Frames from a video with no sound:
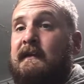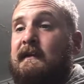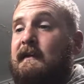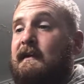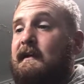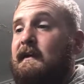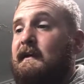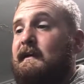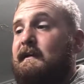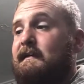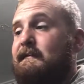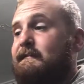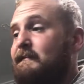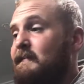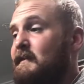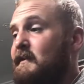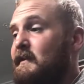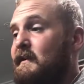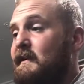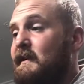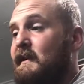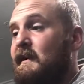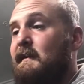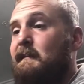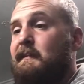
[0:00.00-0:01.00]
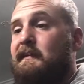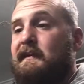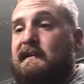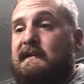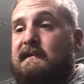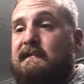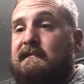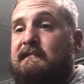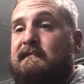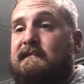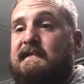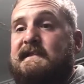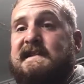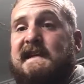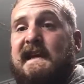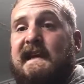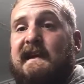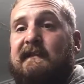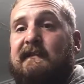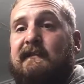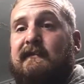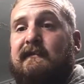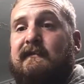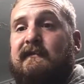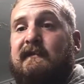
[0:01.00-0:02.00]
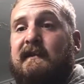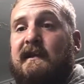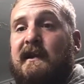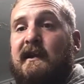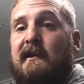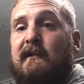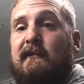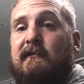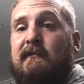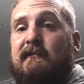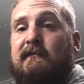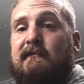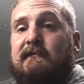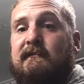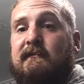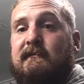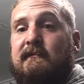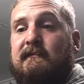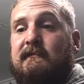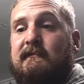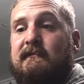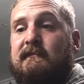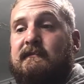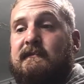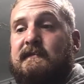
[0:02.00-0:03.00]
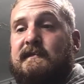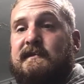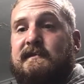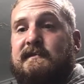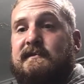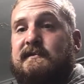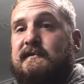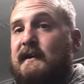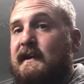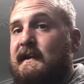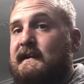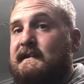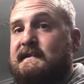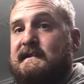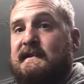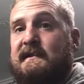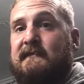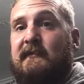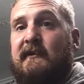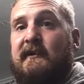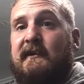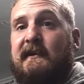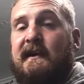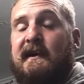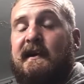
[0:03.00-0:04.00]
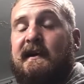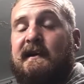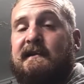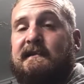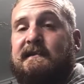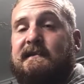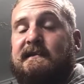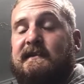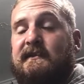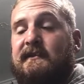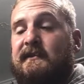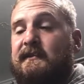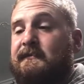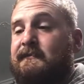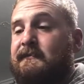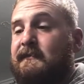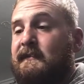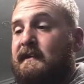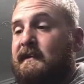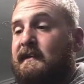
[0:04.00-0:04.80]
and hook up and save, you know, trends and whatnot. So,